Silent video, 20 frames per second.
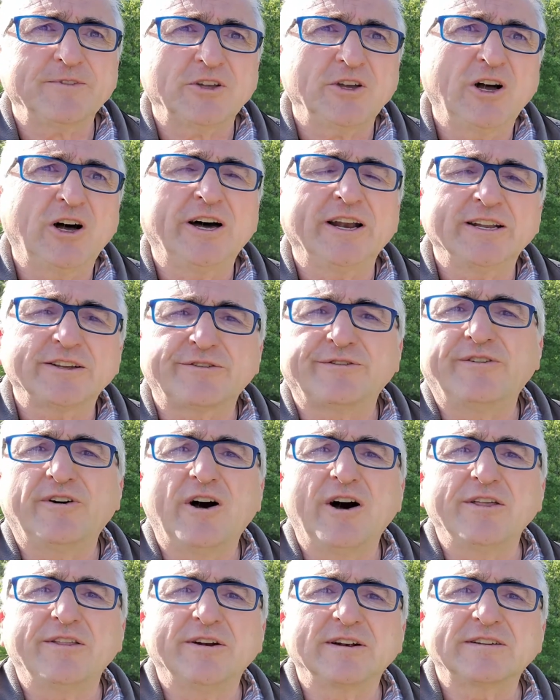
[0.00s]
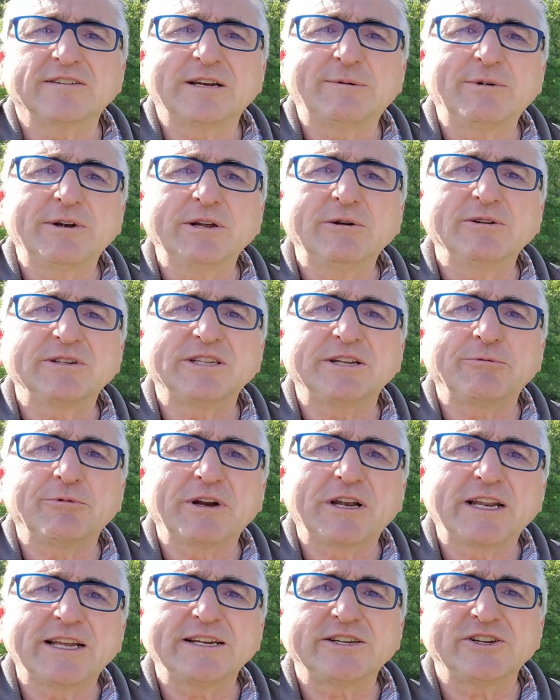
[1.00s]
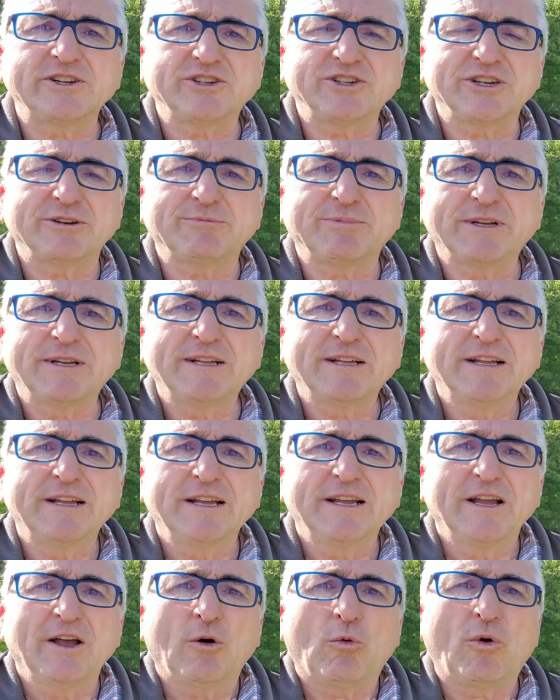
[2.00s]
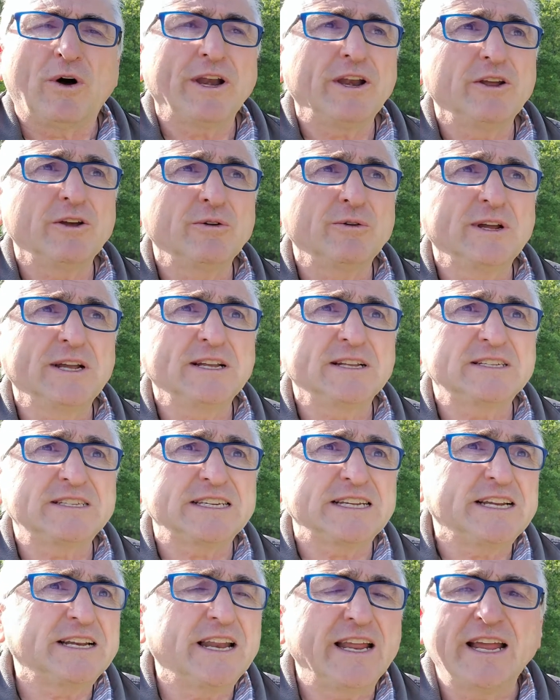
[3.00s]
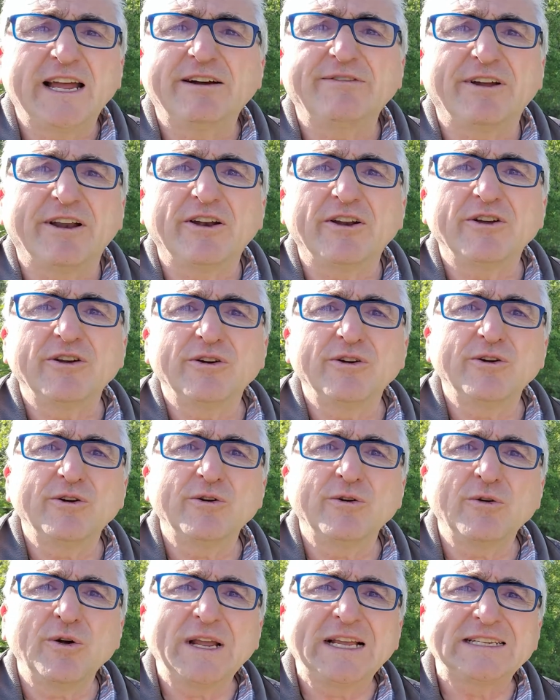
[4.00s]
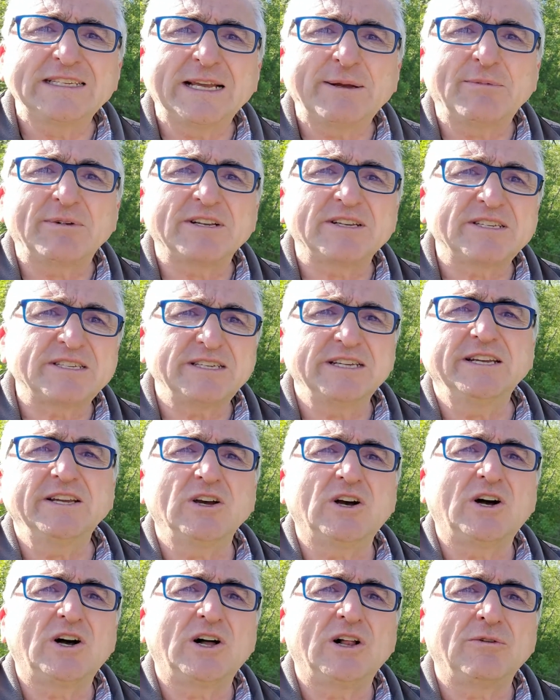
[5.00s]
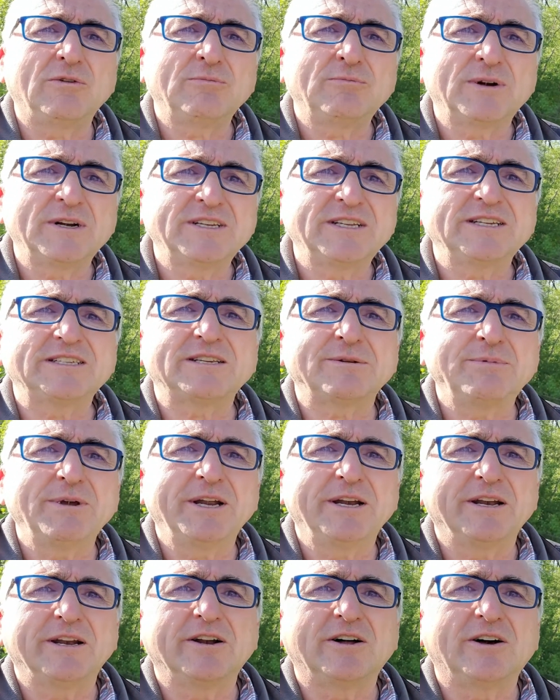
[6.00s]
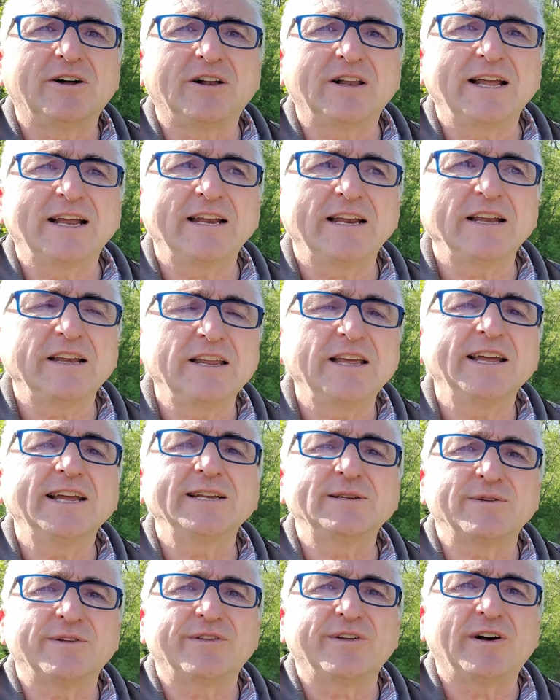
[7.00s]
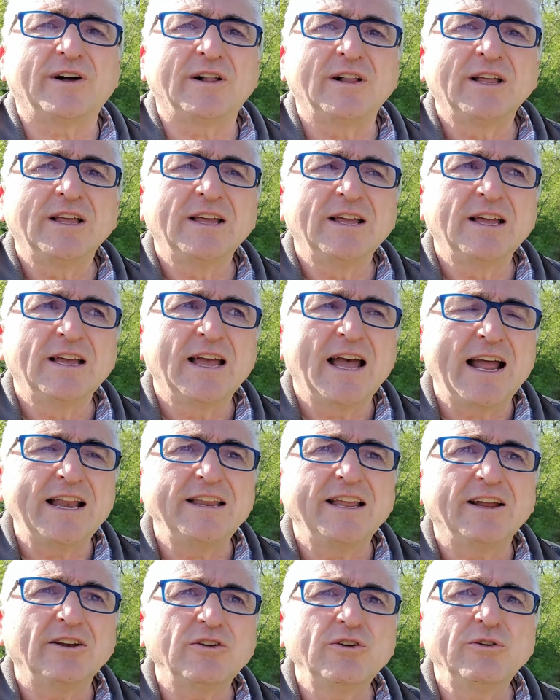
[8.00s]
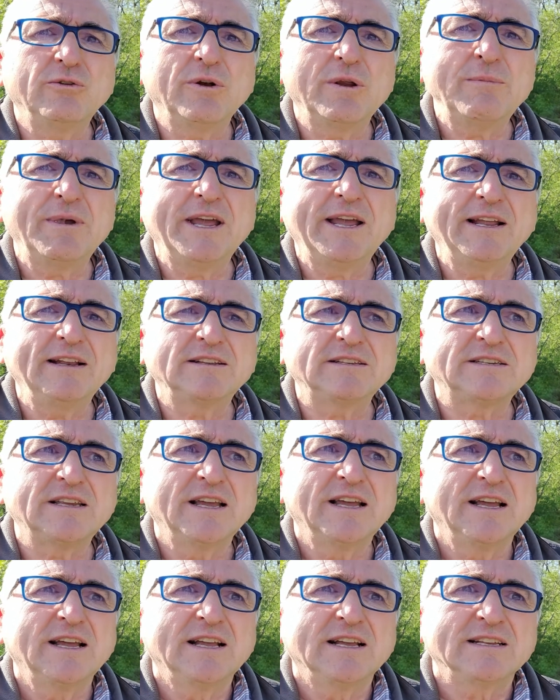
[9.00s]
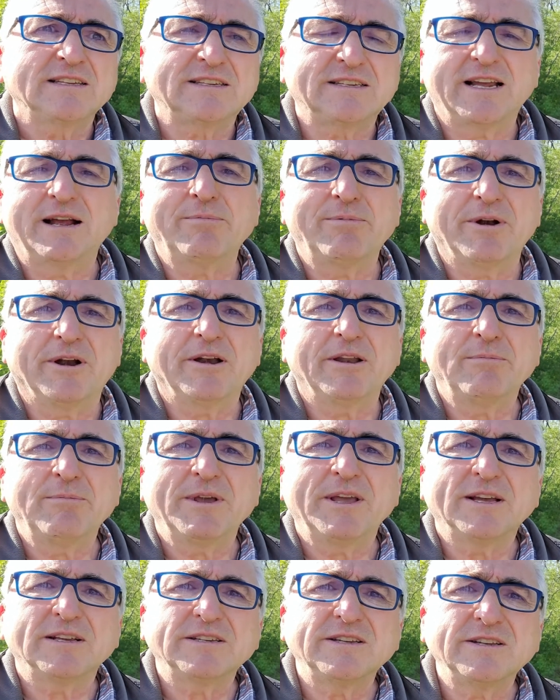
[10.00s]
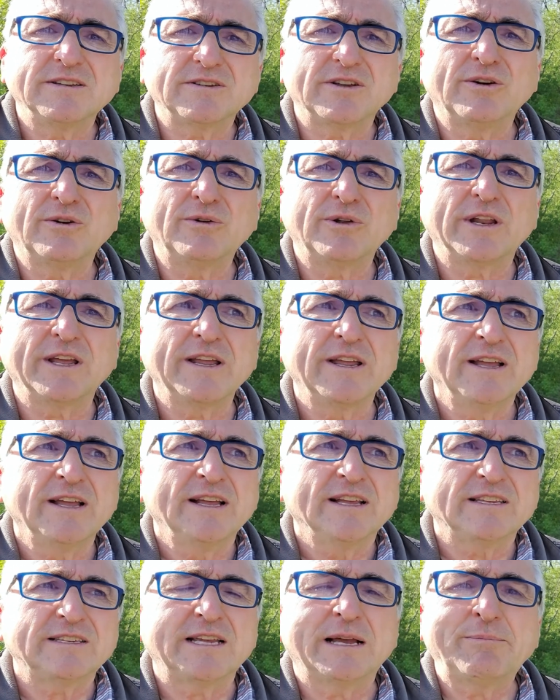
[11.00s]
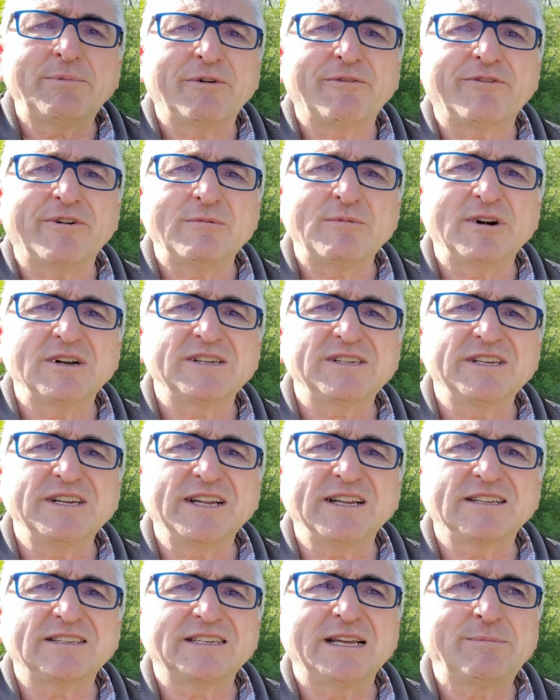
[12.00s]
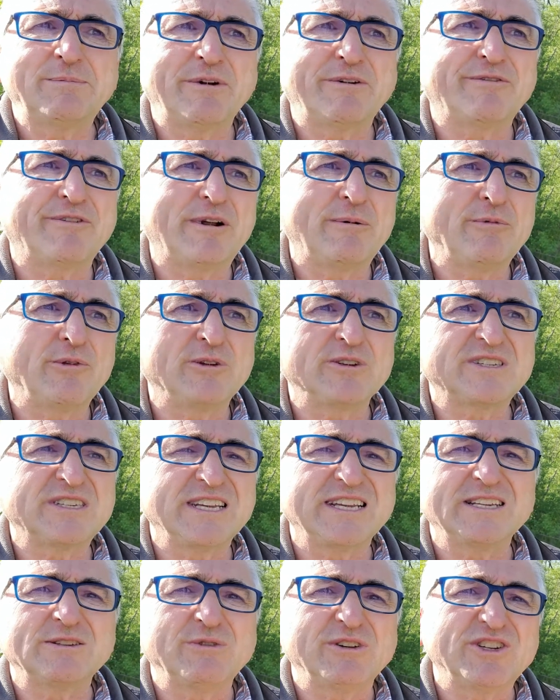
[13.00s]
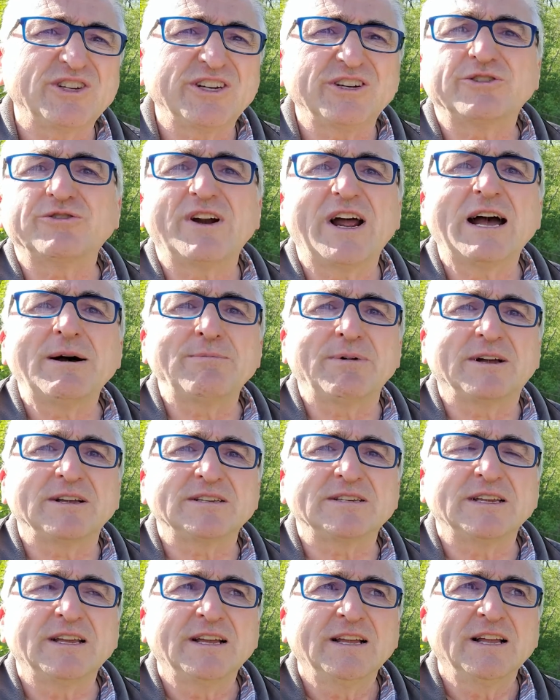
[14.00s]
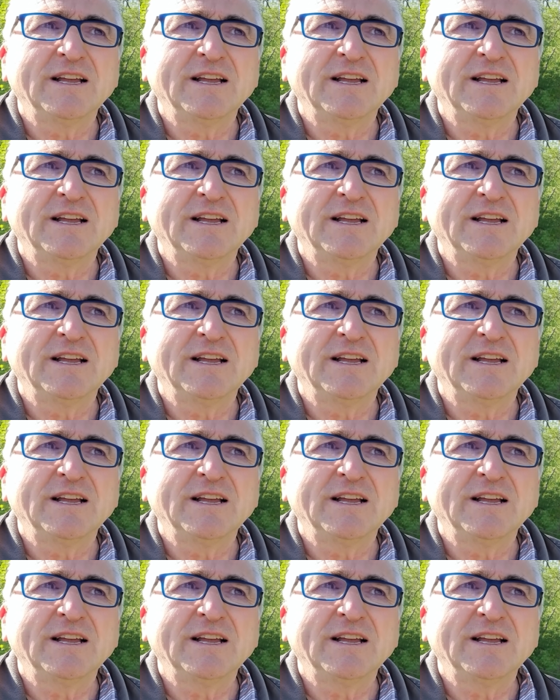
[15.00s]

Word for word: God as Father, someone who is in relationship, one who is in heaven, who is able to see all, participate in all, and engage with all, and yet who remains separate because he is holy, separate from our sins, separate from those things which entrap us